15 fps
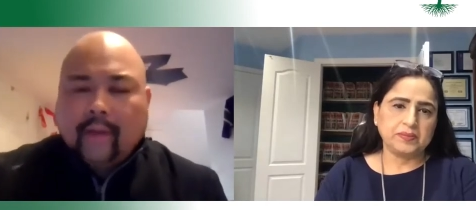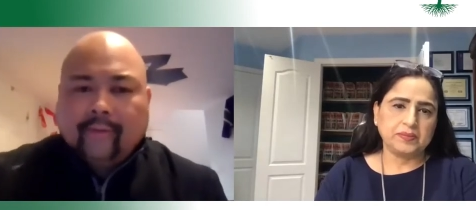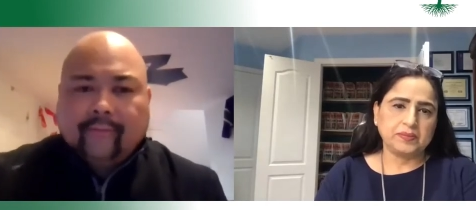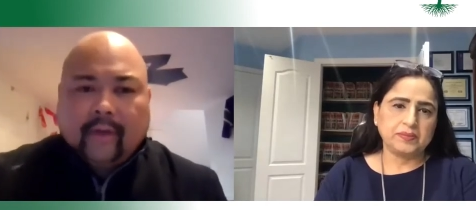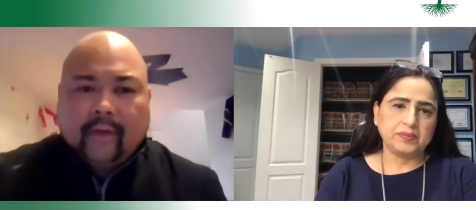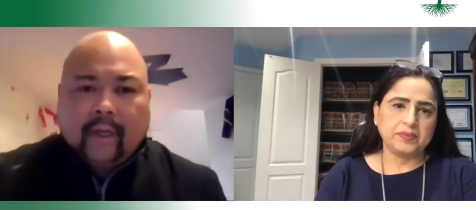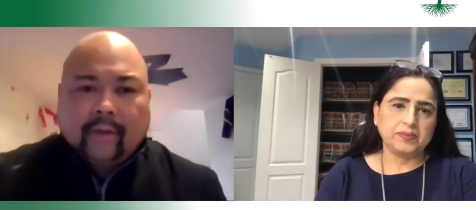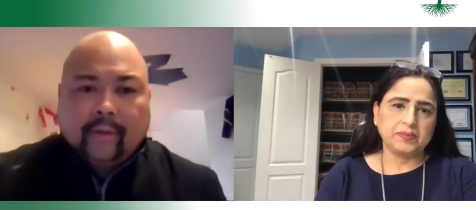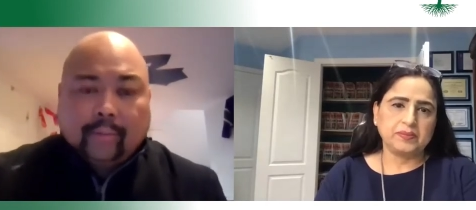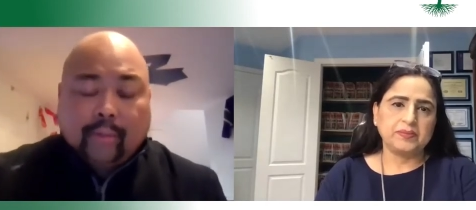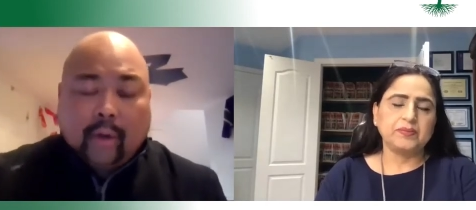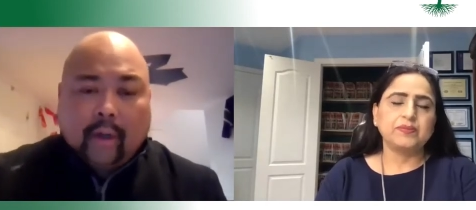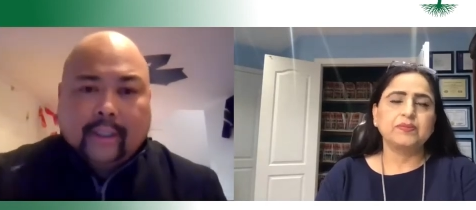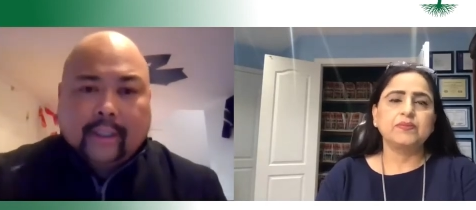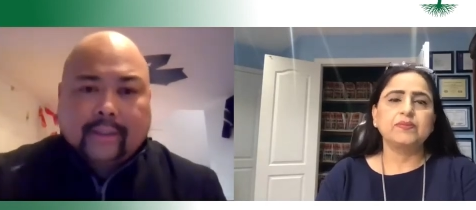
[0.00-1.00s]
Speaker 1: of other
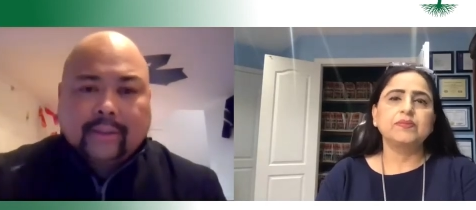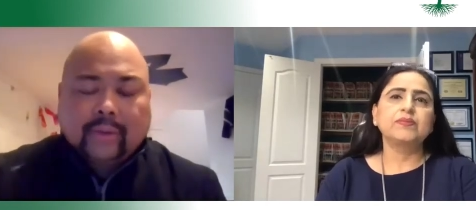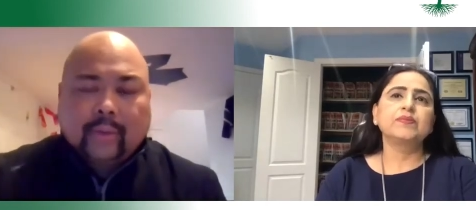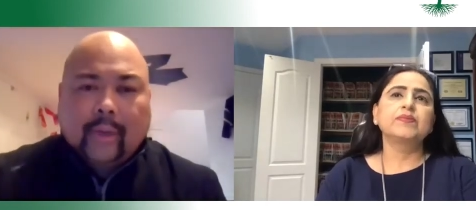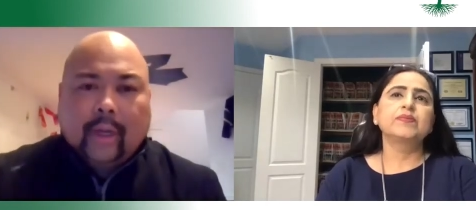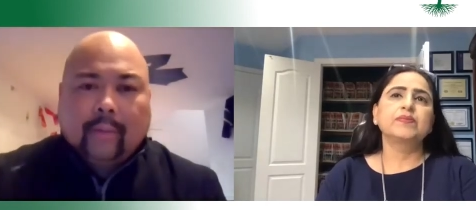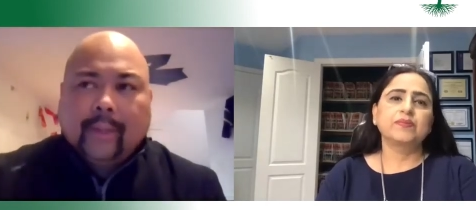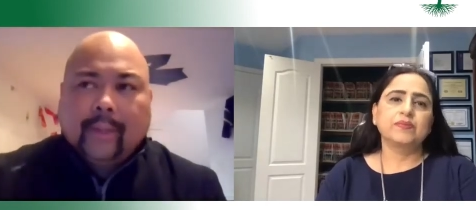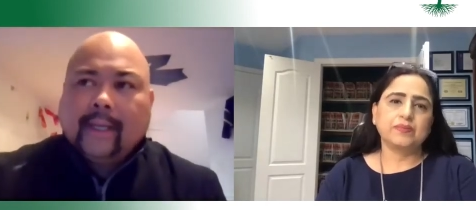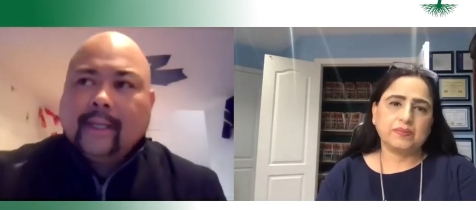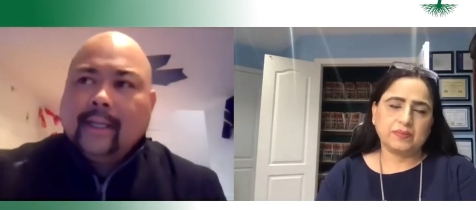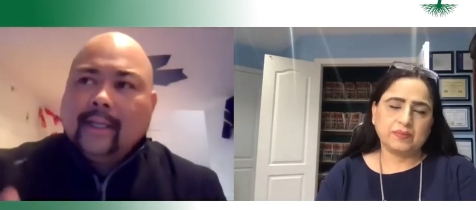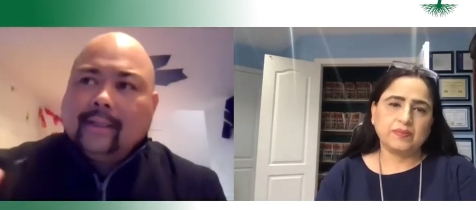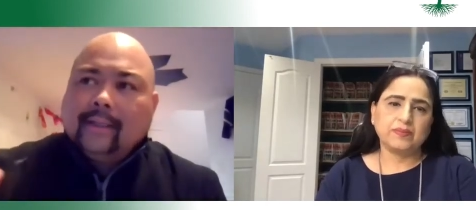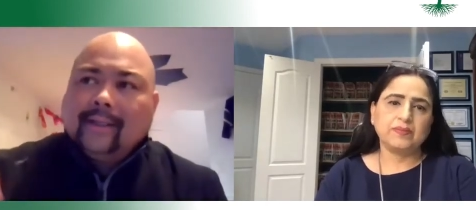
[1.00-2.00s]
products as well. But
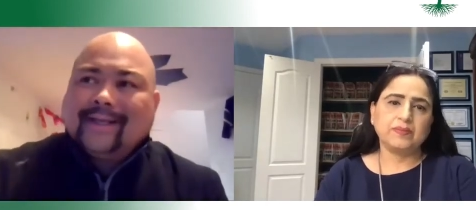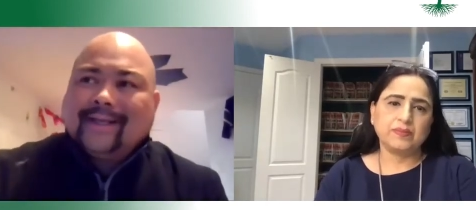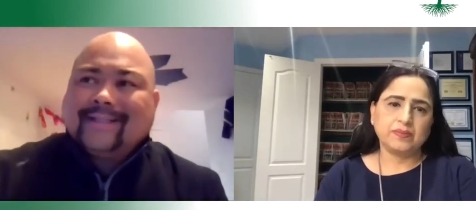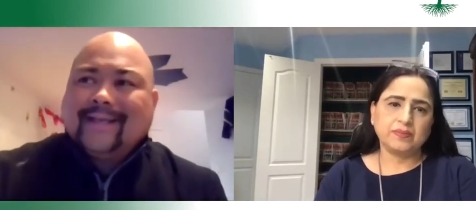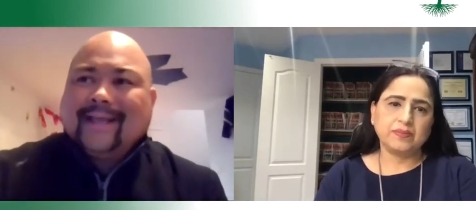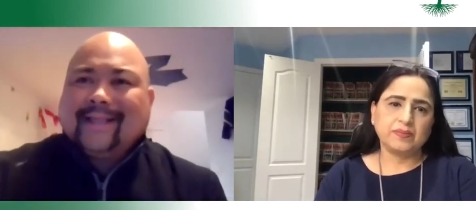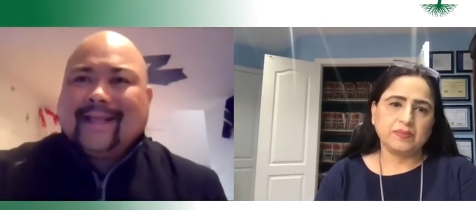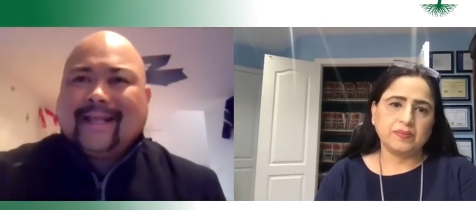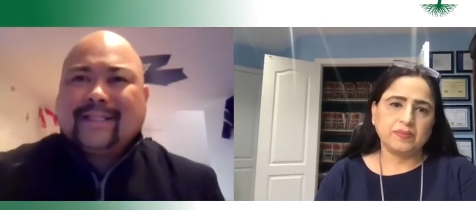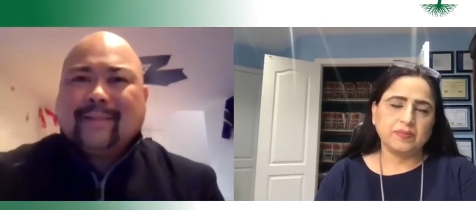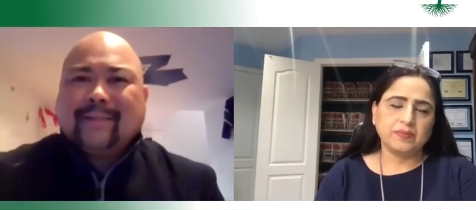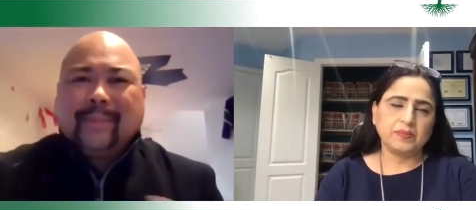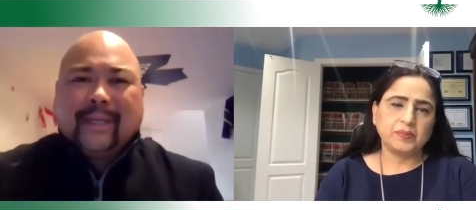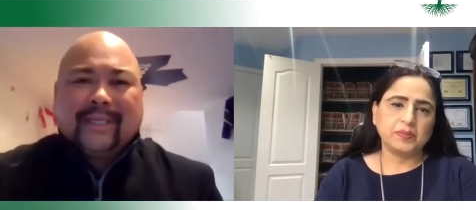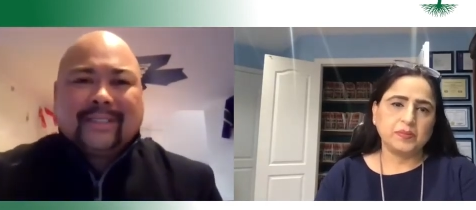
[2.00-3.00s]
like I said, that's
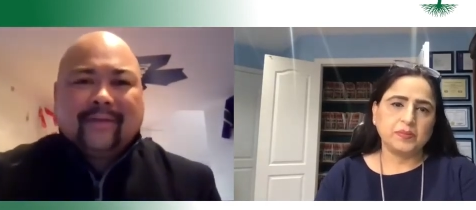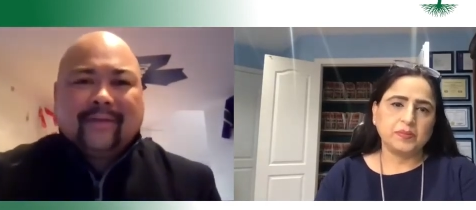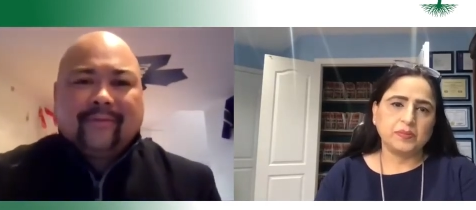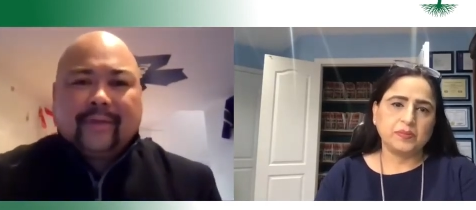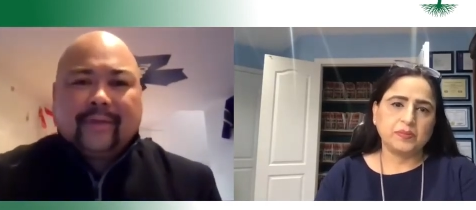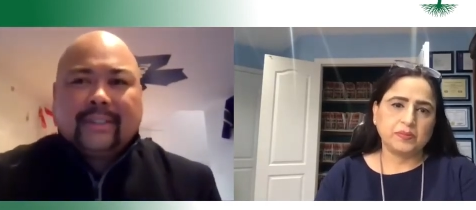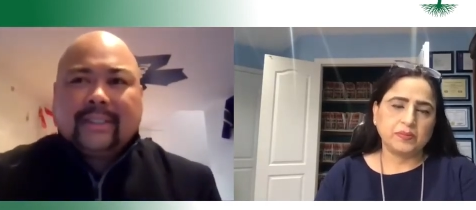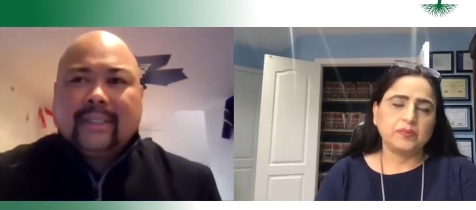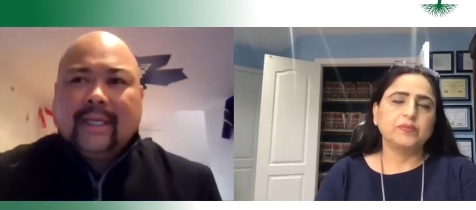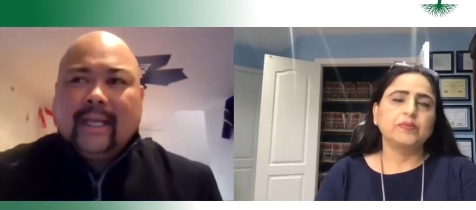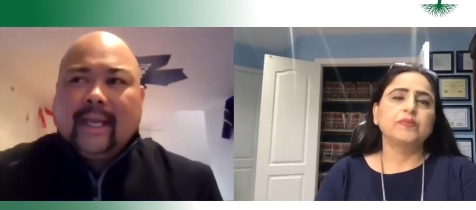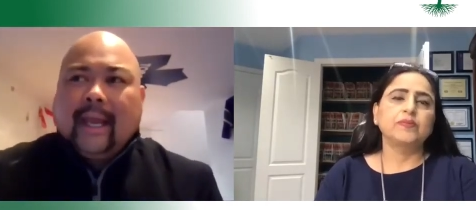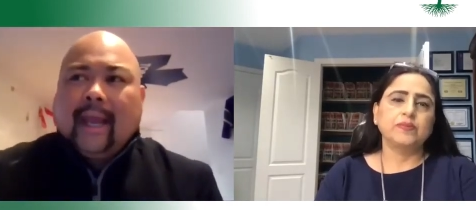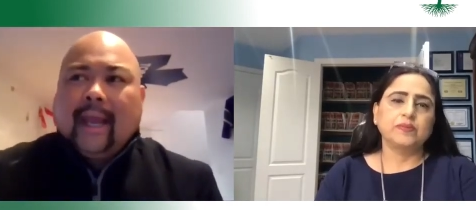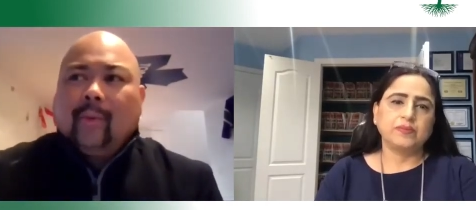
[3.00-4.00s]
the biggest difference.
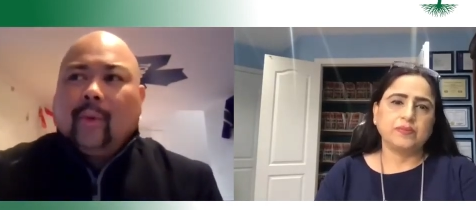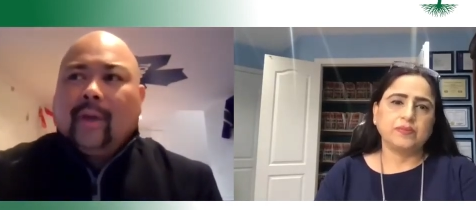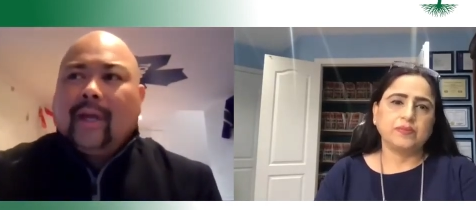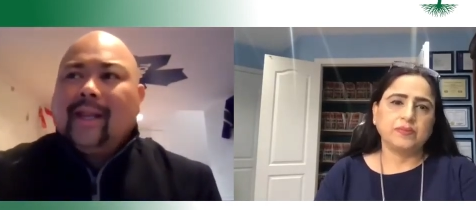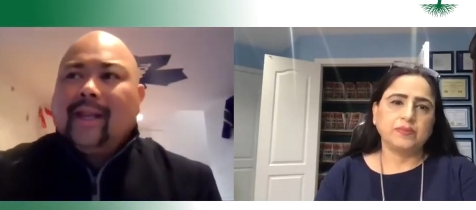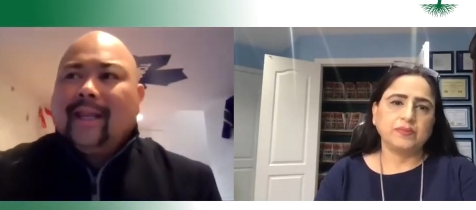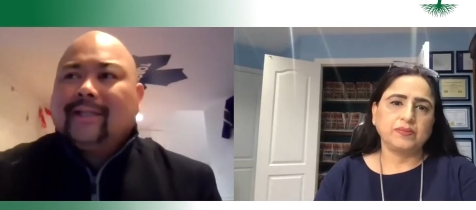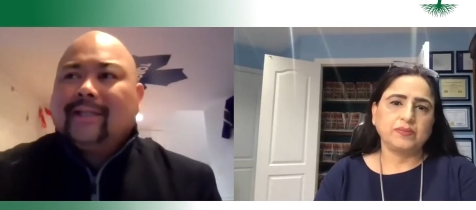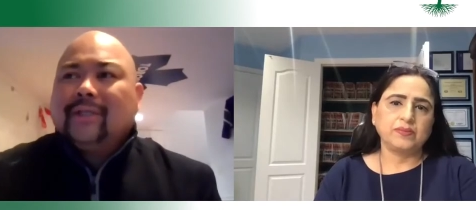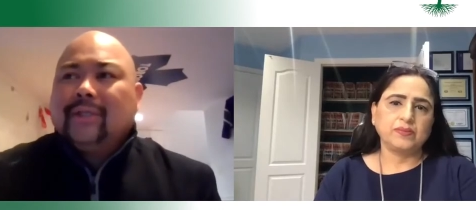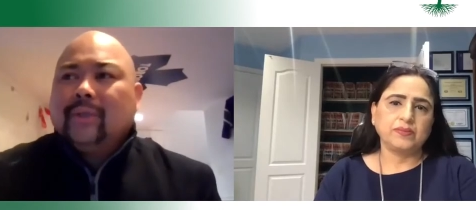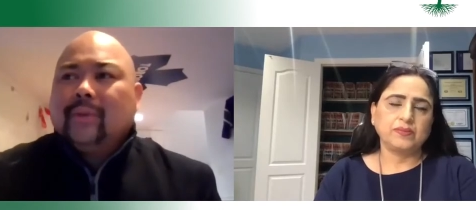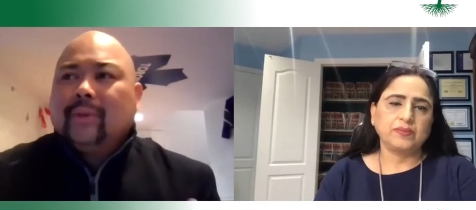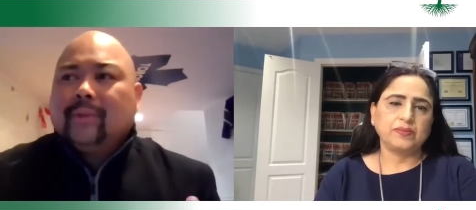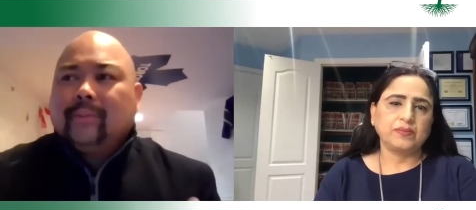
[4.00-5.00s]
And what I like to
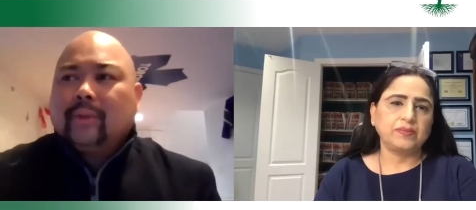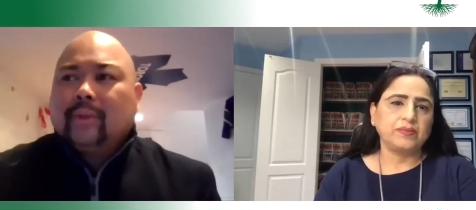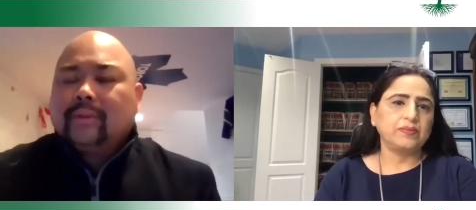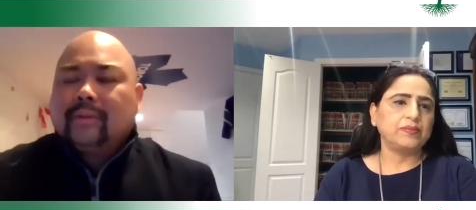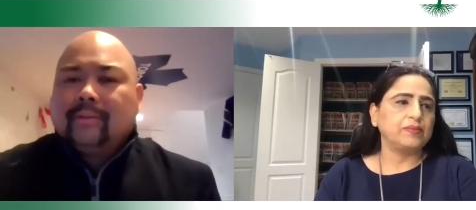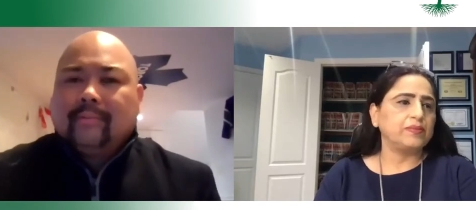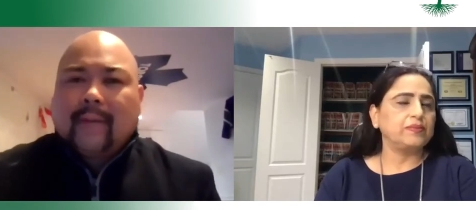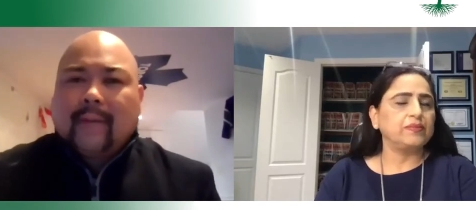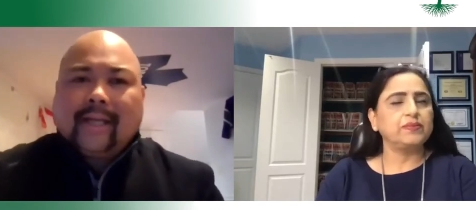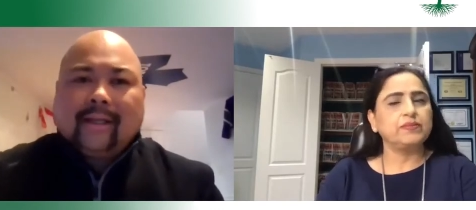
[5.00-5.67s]
do with most of my